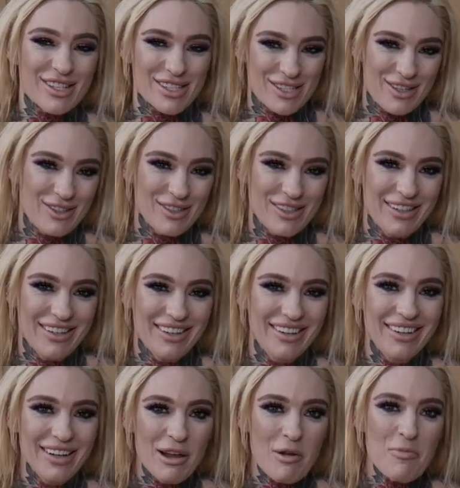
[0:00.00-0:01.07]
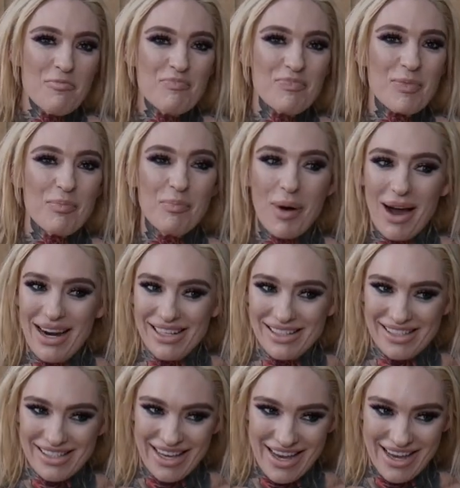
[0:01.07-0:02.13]
certain
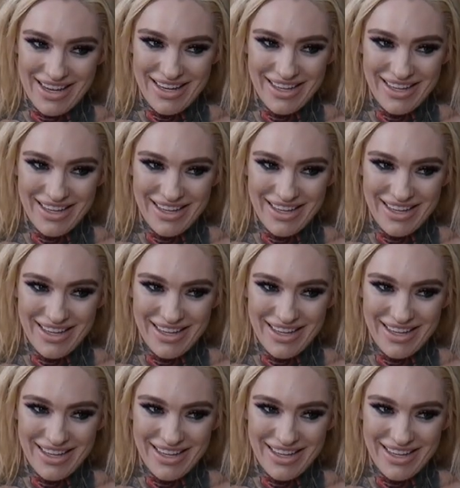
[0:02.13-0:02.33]
mindset.